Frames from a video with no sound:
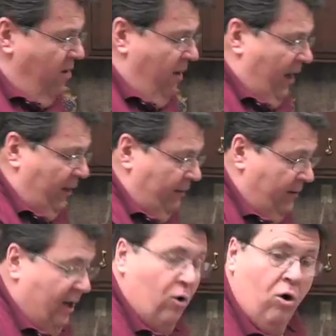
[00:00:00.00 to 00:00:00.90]
about
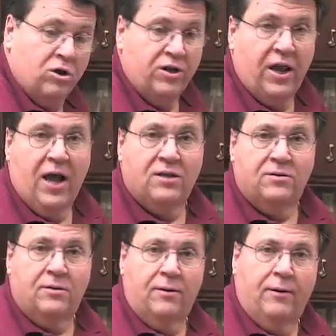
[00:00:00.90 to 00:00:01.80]
it. Got orange in the
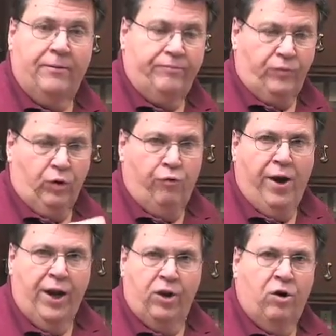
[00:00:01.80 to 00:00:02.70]
house?
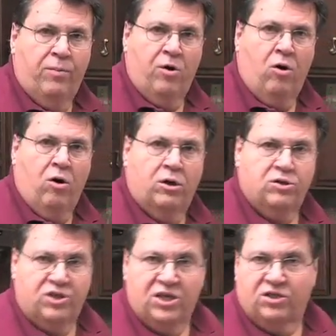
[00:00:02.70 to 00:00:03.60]
Grate a little bit of
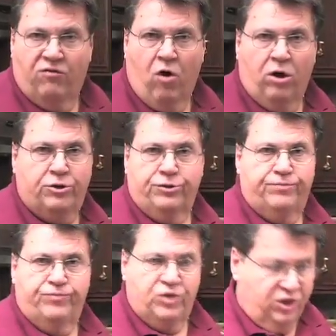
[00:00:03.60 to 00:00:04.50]
orange, zest of orange.
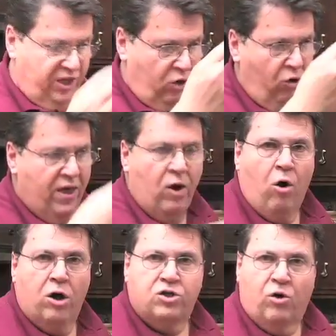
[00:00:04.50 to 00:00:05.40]
Just get all that
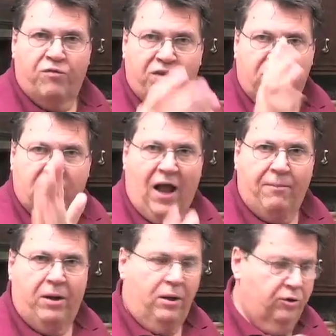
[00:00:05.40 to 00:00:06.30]
orange off at the
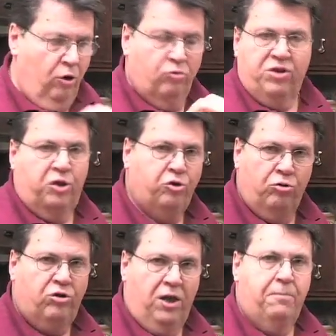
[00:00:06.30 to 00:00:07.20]
top. Don't dig
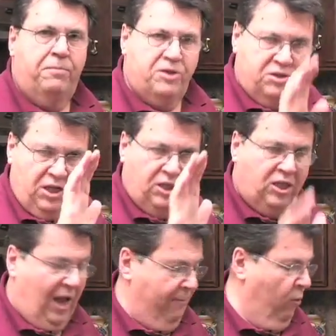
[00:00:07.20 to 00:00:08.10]
too deep. Just take the
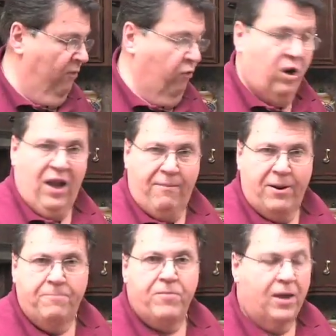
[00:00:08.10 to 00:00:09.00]
top off. Or
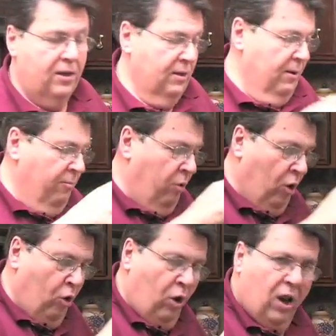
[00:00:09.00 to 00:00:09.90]
lemon. Put
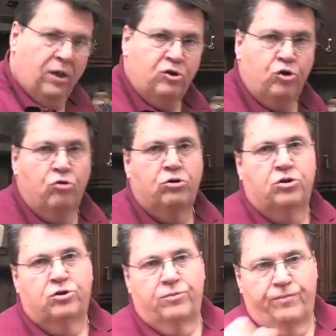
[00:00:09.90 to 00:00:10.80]
a little
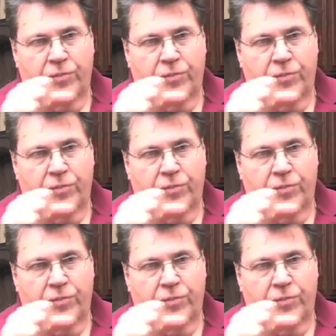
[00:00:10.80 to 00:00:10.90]
juice.